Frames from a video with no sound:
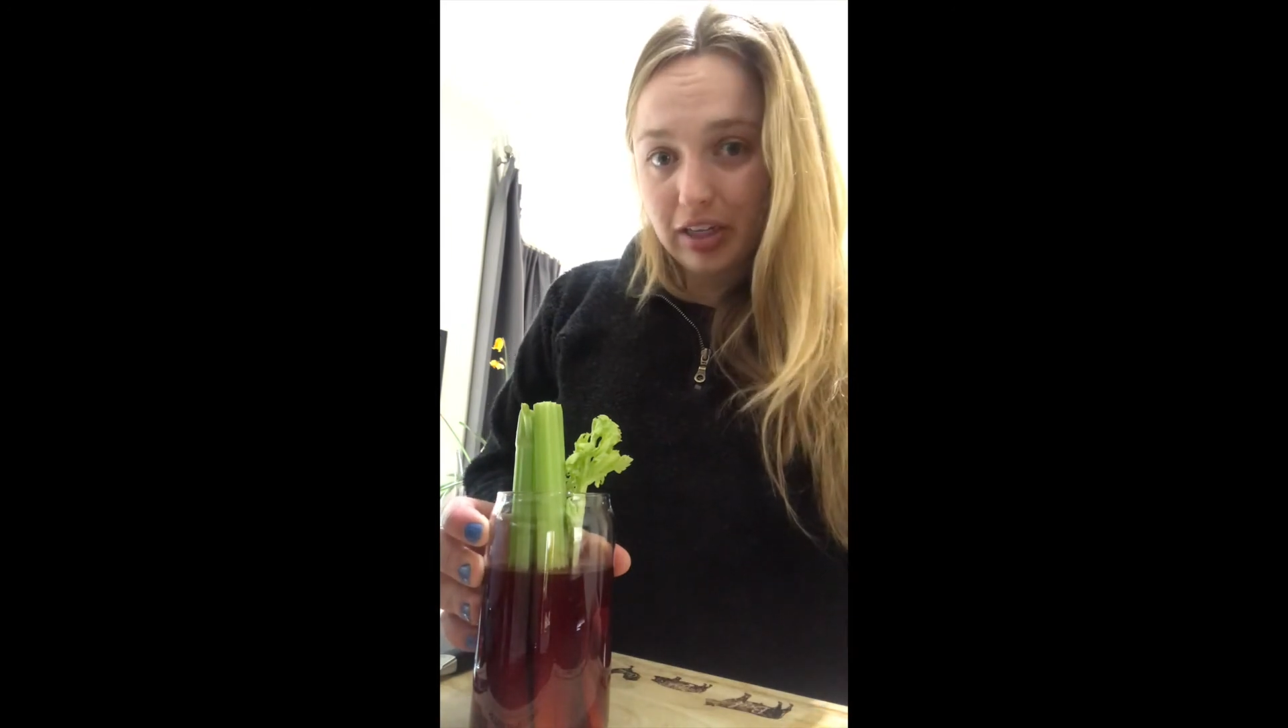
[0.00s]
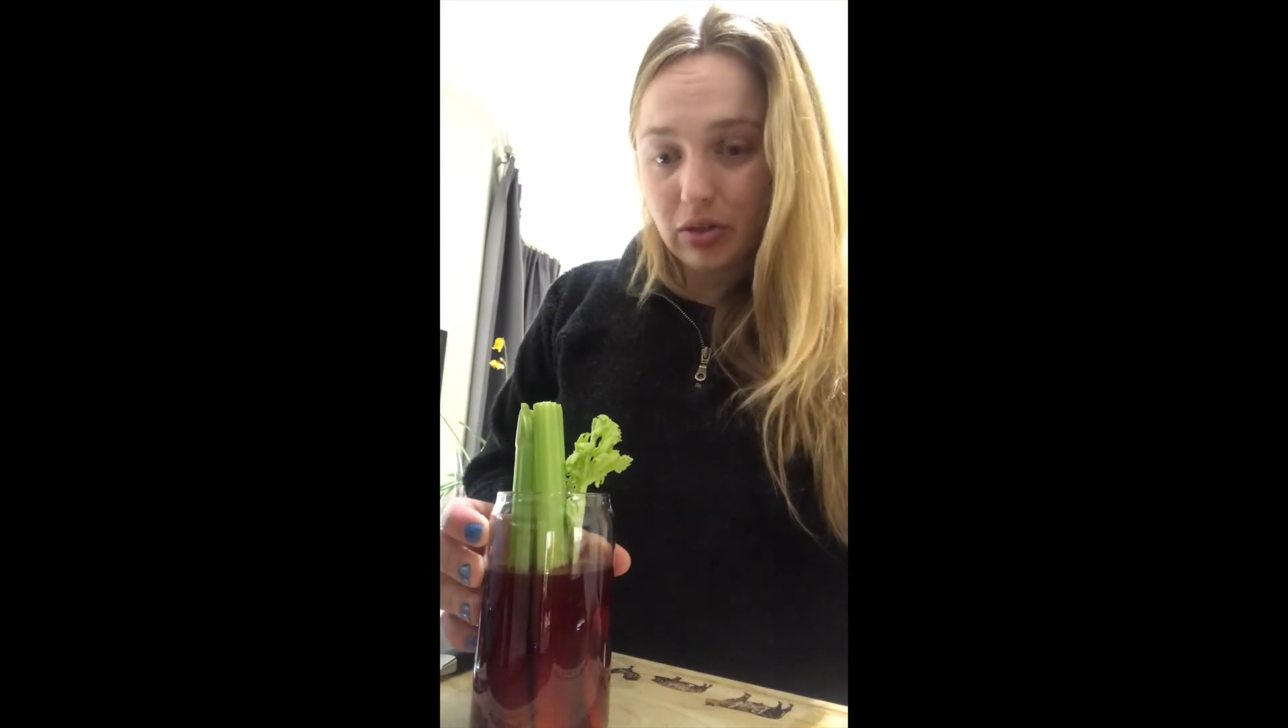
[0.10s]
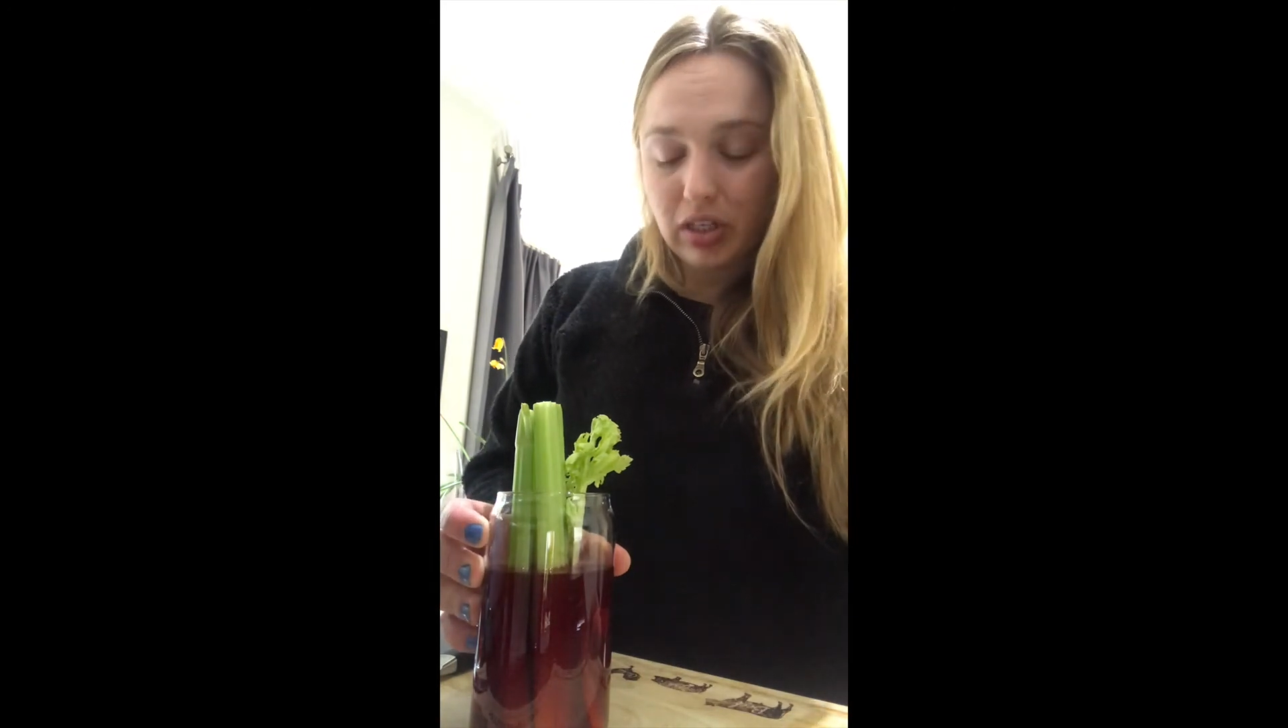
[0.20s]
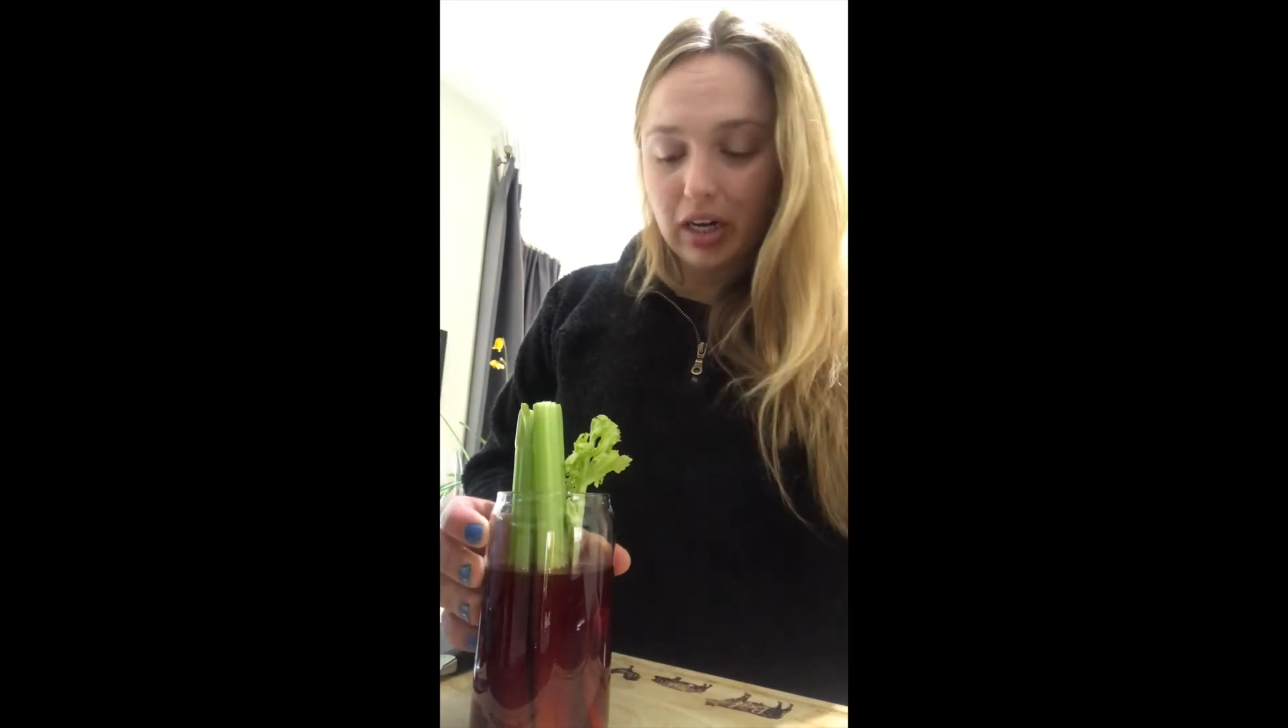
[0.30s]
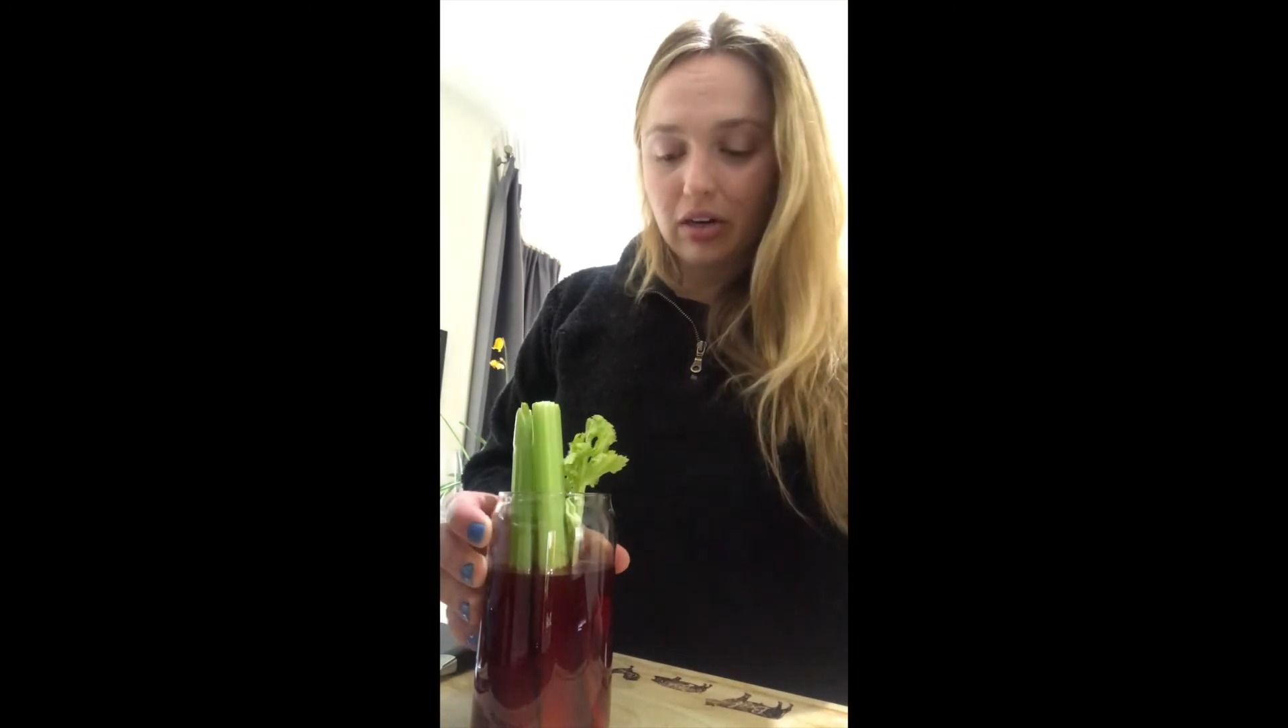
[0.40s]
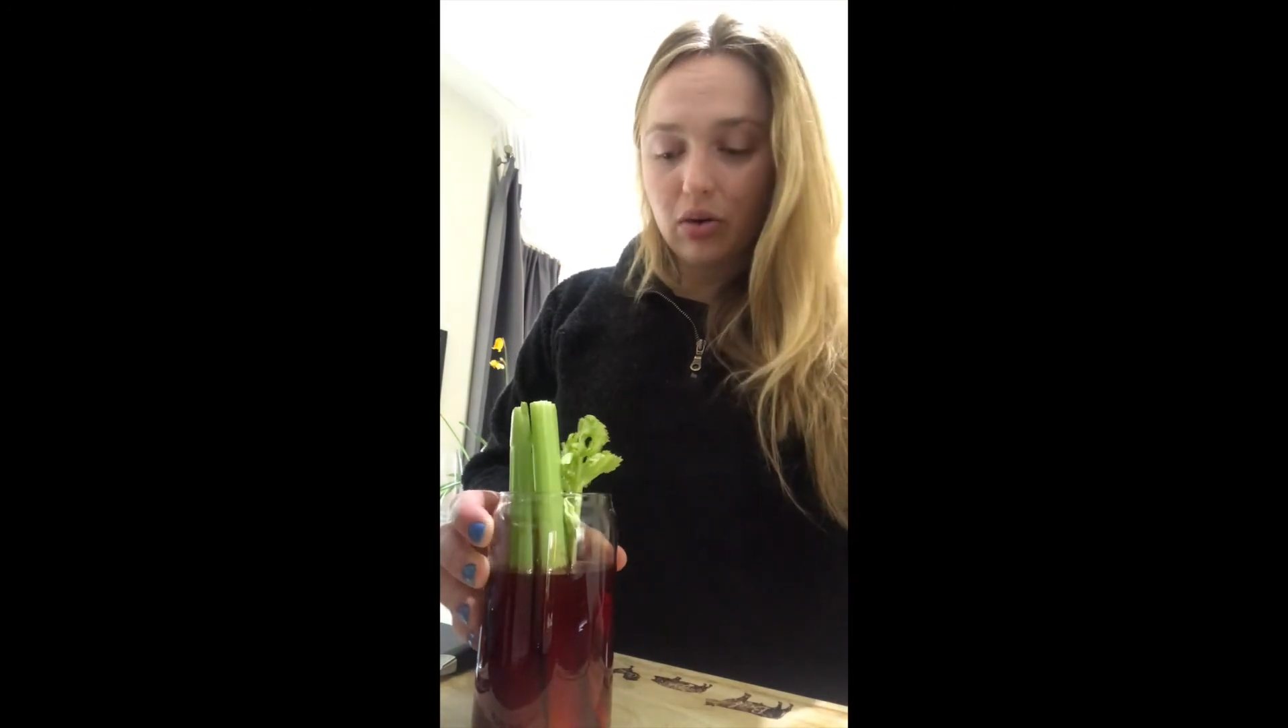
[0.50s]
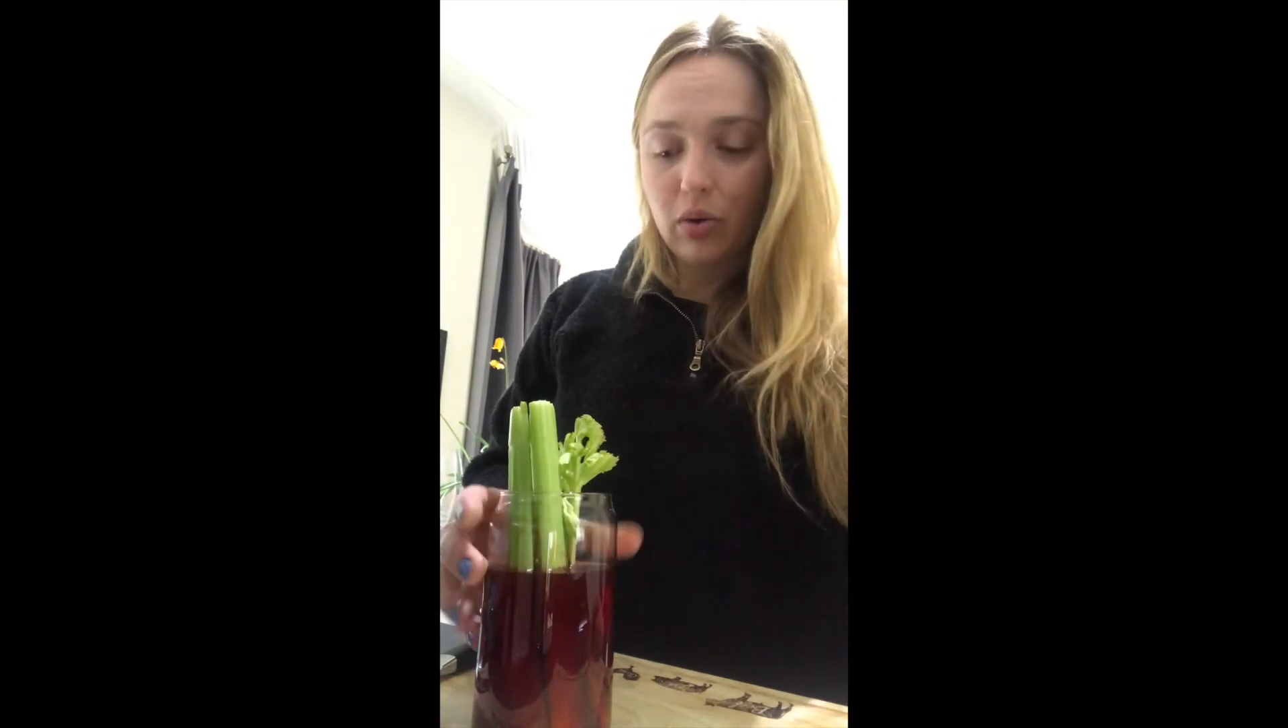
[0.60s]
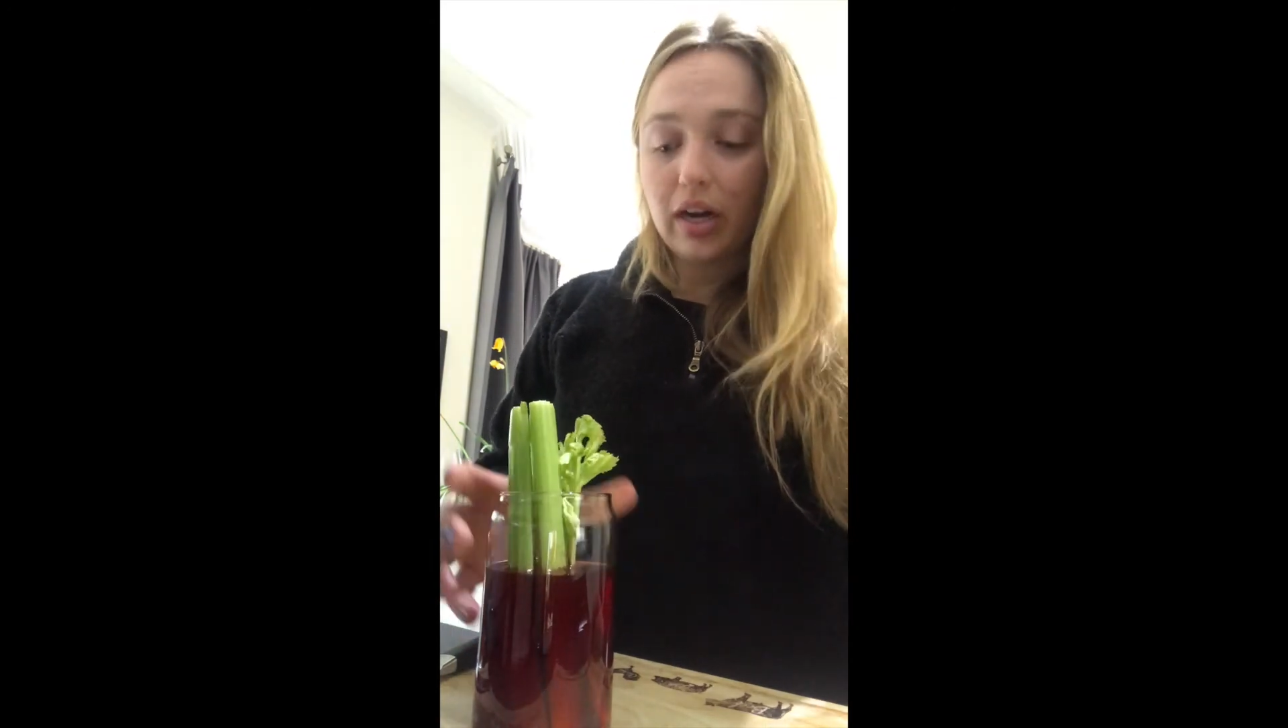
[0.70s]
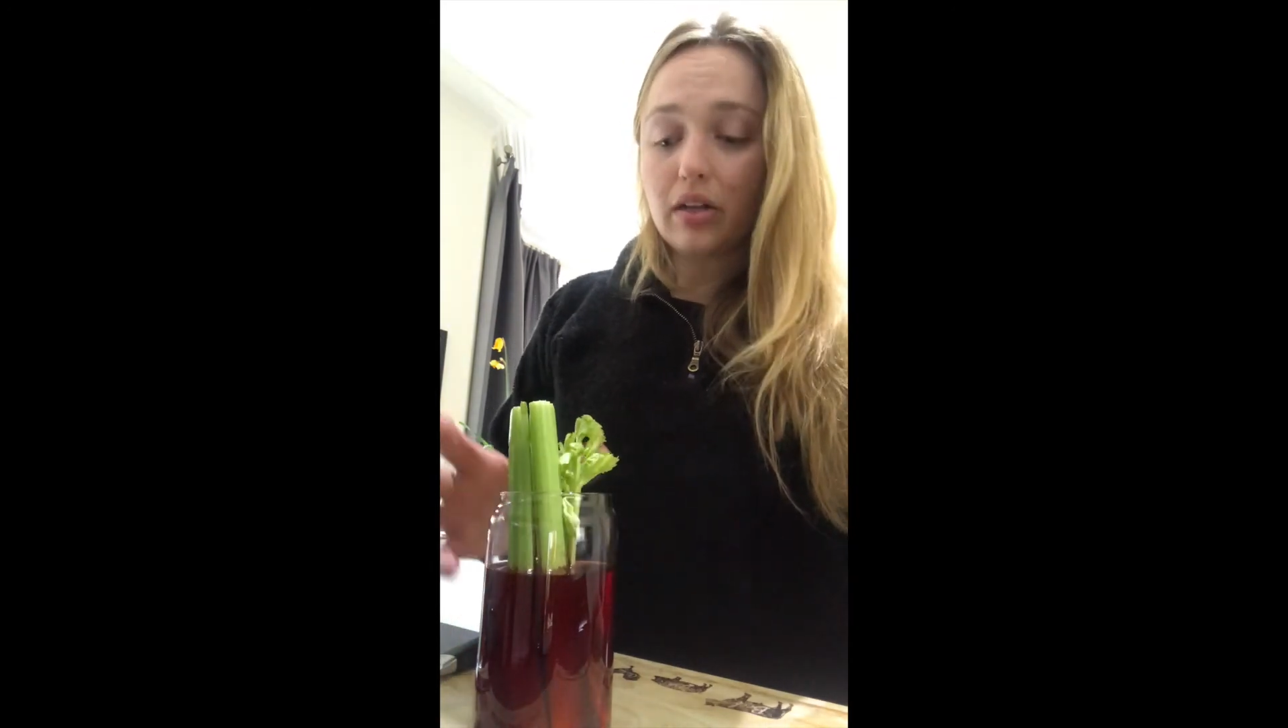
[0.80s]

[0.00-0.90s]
so it's had quite